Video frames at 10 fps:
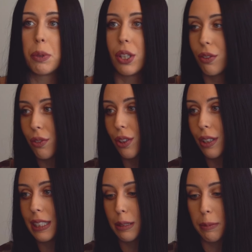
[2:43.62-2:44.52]
It's
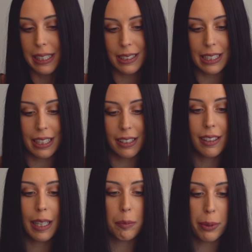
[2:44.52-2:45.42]
beautiful, it's
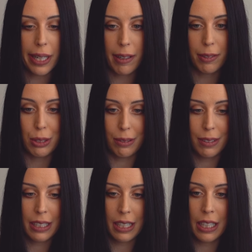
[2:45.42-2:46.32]
amazing, I'm proud.
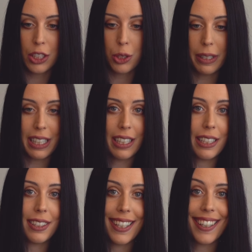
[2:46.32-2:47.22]
So we
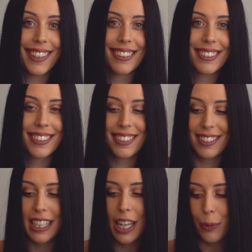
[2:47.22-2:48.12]
gotta get there.
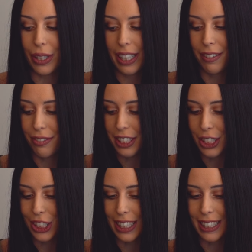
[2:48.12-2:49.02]
We gotta
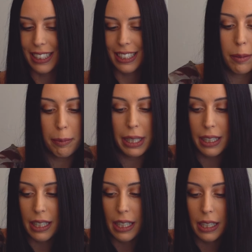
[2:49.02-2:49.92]
finish this. I'm
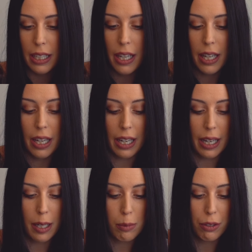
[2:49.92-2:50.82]
making
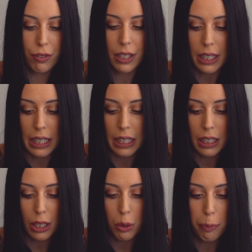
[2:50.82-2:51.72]
um, a
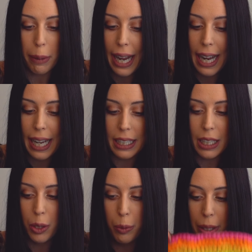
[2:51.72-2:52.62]
funky little bag